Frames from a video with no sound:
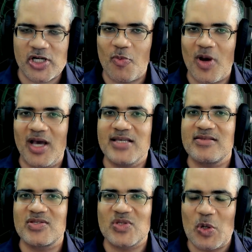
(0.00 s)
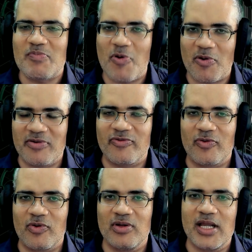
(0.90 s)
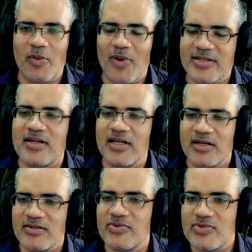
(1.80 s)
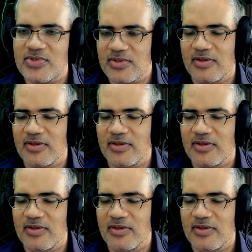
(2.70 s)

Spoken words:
and why is it so important for layer ones and layer twos?